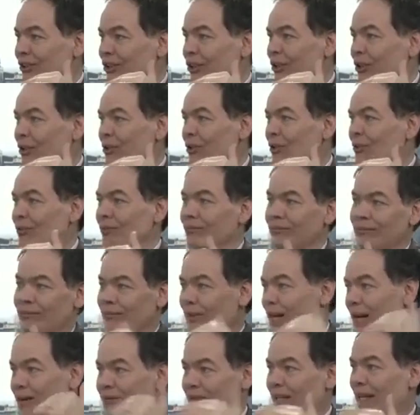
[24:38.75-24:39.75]
to
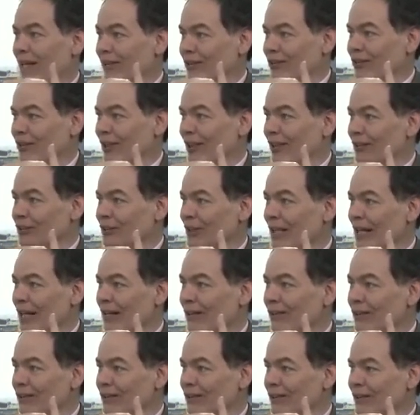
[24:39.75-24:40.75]
$5,000 an
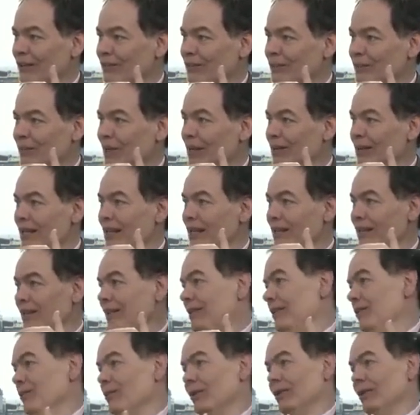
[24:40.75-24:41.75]
ounce, but by then,